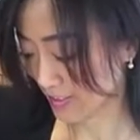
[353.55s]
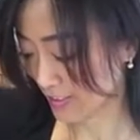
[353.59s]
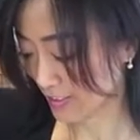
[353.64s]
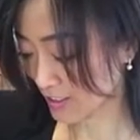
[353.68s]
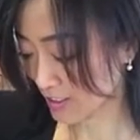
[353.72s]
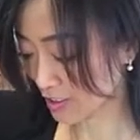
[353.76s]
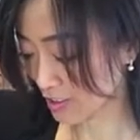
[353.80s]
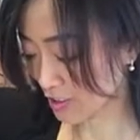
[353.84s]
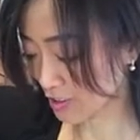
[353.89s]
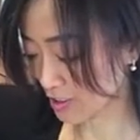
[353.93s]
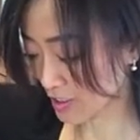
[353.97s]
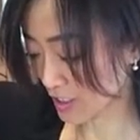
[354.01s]
it
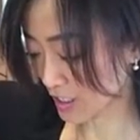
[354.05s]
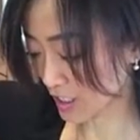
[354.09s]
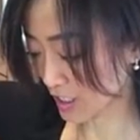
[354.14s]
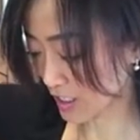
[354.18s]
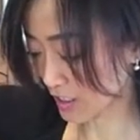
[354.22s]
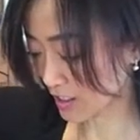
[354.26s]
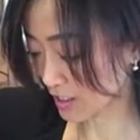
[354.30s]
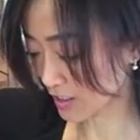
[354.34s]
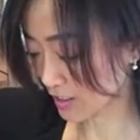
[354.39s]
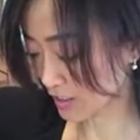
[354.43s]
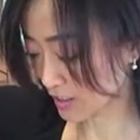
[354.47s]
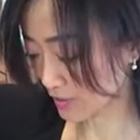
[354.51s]
looks
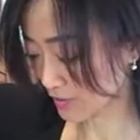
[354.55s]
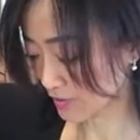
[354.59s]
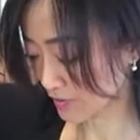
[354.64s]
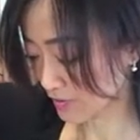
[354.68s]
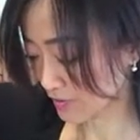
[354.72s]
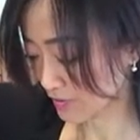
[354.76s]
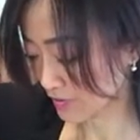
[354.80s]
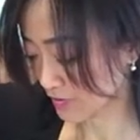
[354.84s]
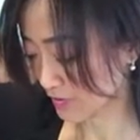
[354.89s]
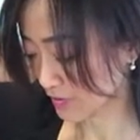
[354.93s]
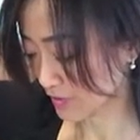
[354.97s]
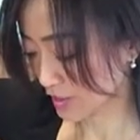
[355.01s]
like
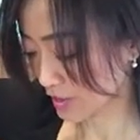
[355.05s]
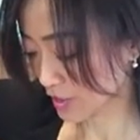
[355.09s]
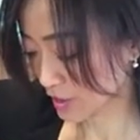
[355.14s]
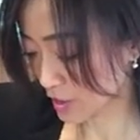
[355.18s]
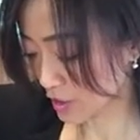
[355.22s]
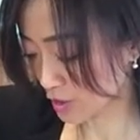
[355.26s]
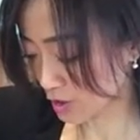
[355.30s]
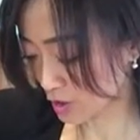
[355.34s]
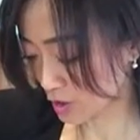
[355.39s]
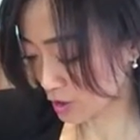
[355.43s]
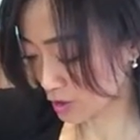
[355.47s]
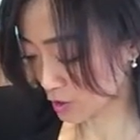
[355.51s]

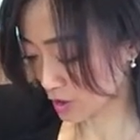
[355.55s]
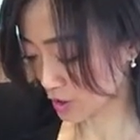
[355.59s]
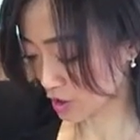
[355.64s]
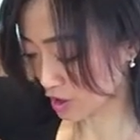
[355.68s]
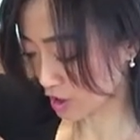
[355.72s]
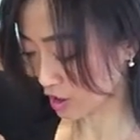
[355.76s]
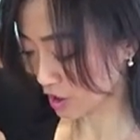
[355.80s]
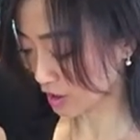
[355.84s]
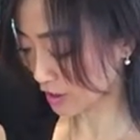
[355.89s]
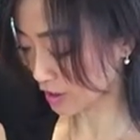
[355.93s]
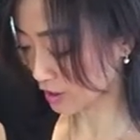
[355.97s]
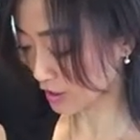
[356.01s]
close to a
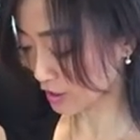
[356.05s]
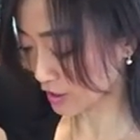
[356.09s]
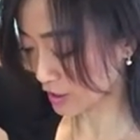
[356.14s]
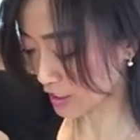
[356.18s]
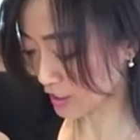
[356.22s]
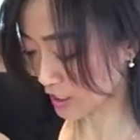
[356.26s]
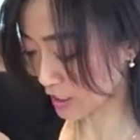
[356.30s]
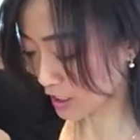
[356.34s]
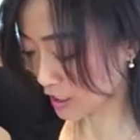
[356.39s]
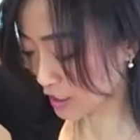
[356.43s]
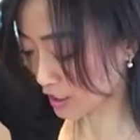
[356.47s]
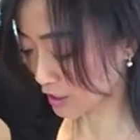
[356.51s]
chili
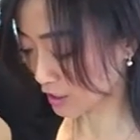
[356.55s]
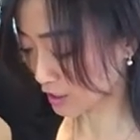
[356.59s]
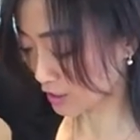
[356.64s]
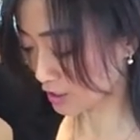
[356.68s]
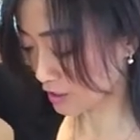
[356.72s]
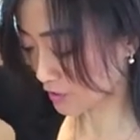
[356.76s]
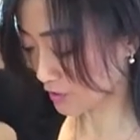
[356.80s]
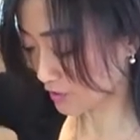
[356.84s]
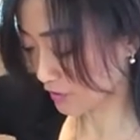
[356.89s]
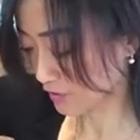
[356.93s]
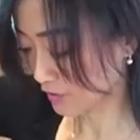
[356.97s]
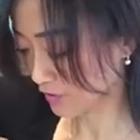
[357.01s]
color
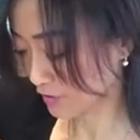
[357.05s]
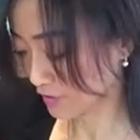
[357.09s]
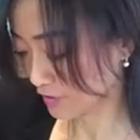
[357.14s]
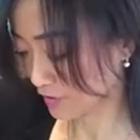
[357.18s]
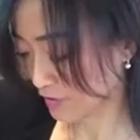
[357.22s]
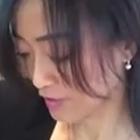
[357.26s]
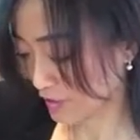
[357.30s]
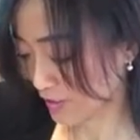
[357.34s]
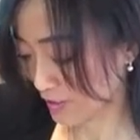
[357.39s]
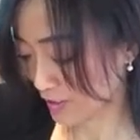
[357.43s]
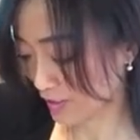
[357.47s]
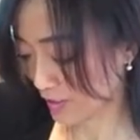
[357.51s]

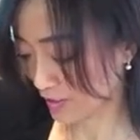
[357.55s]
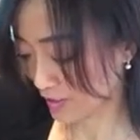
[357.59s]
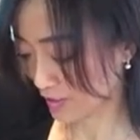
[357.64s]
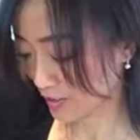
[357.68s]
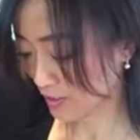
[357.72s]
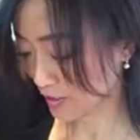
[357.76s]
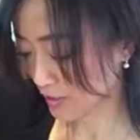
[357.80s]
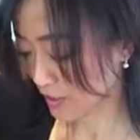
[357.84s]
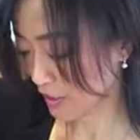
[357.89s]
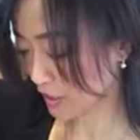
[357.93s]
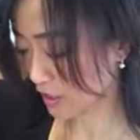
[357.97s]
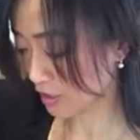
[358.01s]

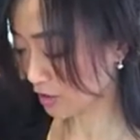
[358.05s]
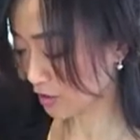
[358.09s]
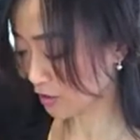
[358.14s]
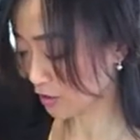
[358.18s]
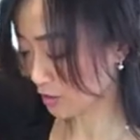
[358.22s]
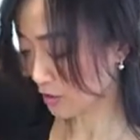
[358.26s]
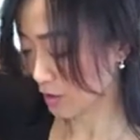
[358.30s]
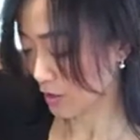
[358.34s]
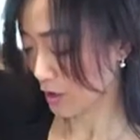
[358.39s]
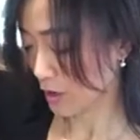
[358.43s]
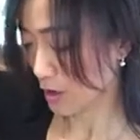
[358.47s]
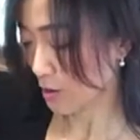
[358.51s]
now.
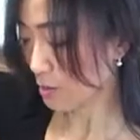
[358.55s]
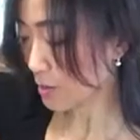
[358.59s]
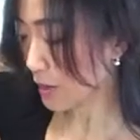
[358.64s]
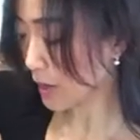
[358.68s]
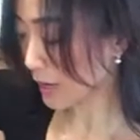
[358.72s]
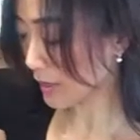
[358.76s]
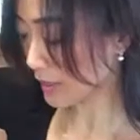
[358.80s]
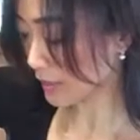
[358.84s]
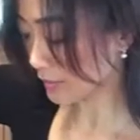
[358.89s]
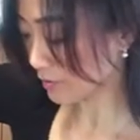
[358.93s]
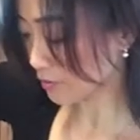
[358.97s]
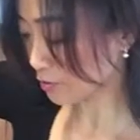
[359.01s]

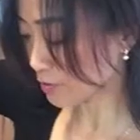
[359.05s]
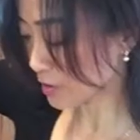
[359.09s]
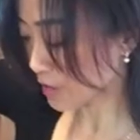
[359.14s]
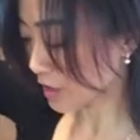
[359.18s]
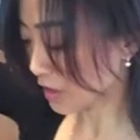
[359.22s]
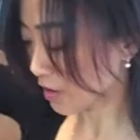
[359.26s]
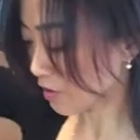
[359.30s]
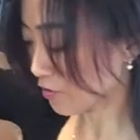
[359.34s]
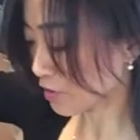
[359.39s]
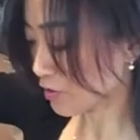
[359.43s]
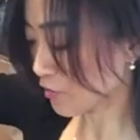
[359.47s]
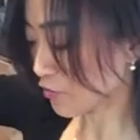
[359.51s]
But we
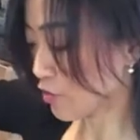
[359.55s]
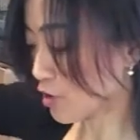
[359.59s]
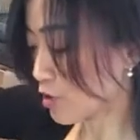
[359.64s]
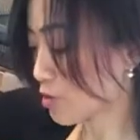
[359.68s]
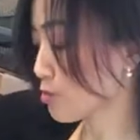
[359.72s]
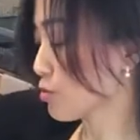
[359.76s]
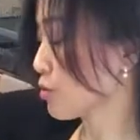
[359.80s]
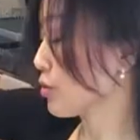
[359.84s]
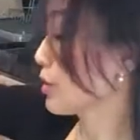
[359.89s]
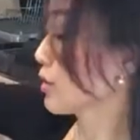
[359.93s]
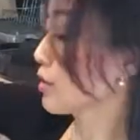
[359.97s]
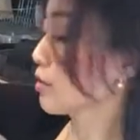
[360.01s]
have a few
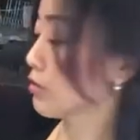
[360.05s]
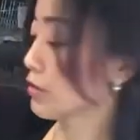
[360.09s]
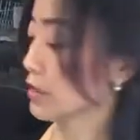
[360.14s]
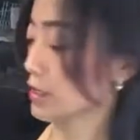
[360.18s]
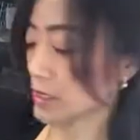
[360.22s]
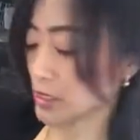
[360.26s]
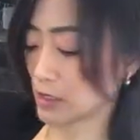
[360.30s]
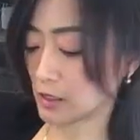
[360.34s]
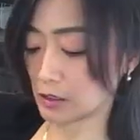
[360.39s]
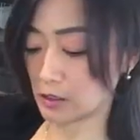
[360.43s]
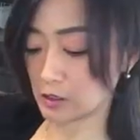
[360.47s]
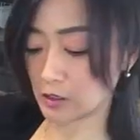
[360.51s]
more
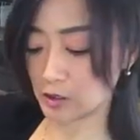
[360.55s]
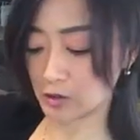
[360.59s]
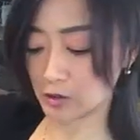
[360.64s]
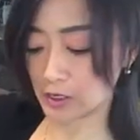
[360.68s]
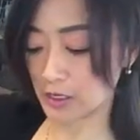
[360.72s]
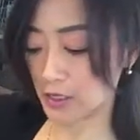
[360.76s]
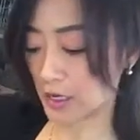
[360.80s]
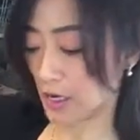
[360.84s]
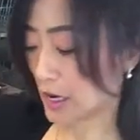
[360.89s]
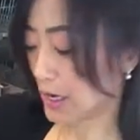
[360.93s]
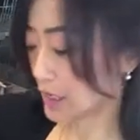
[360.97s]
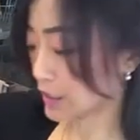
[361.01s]
ingredients to
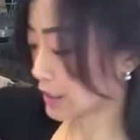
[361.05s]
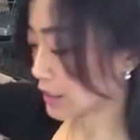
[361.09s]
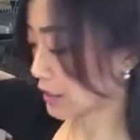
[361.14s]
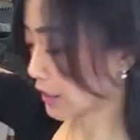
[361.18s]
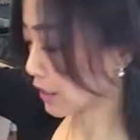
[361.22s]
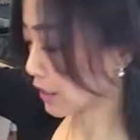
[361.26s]
add in